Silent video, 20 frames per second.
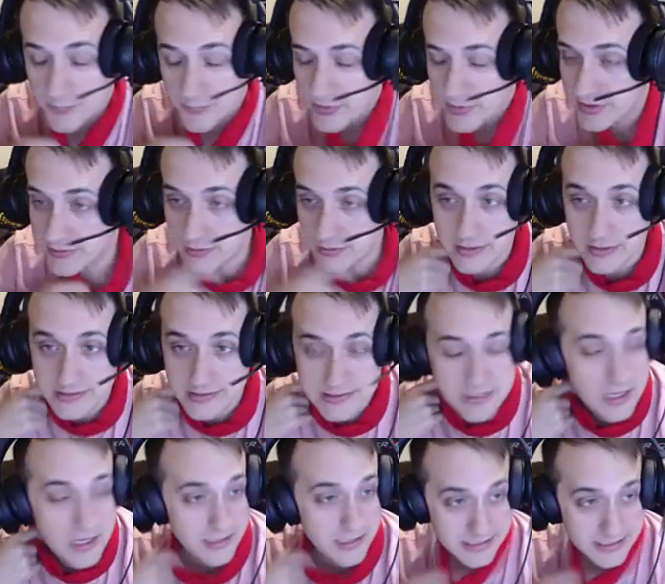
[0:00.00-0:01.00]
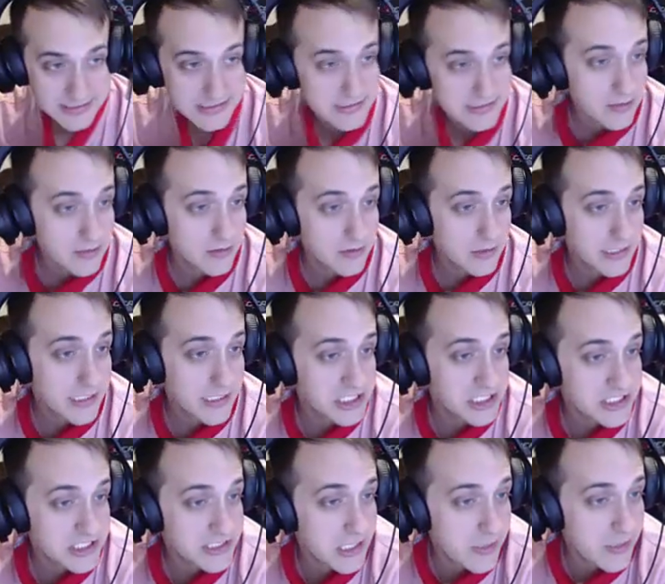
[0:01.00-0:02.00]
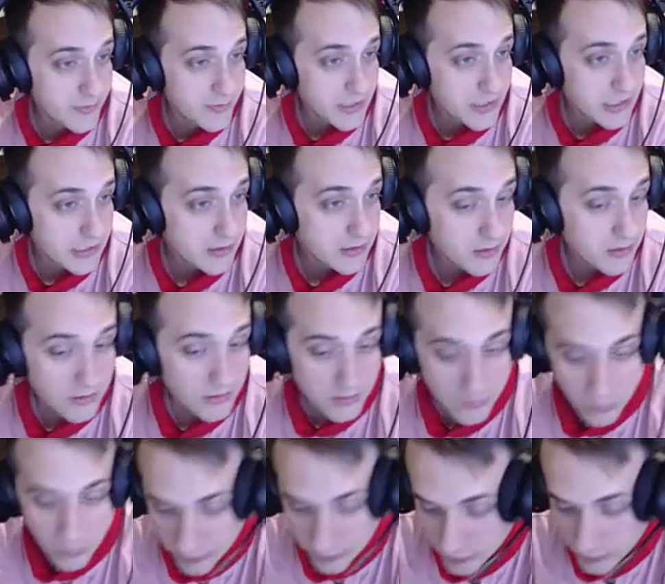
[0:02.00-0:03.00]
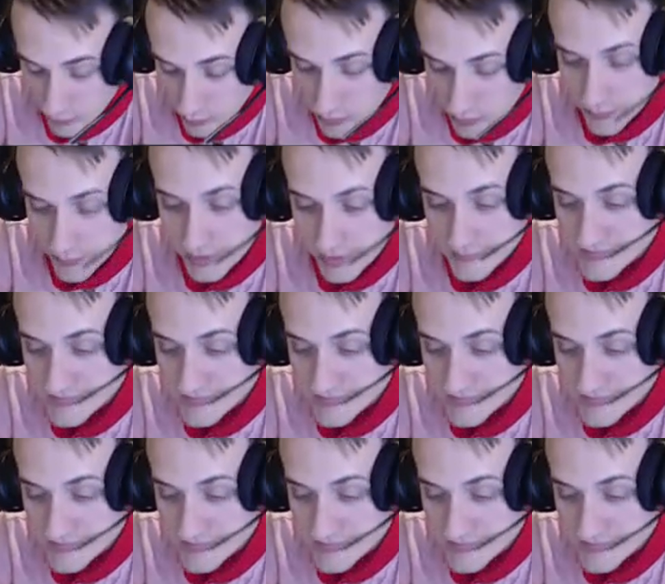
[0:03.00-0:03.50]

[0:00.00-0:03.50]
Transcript: But it's not necessarily just gonna be Wandering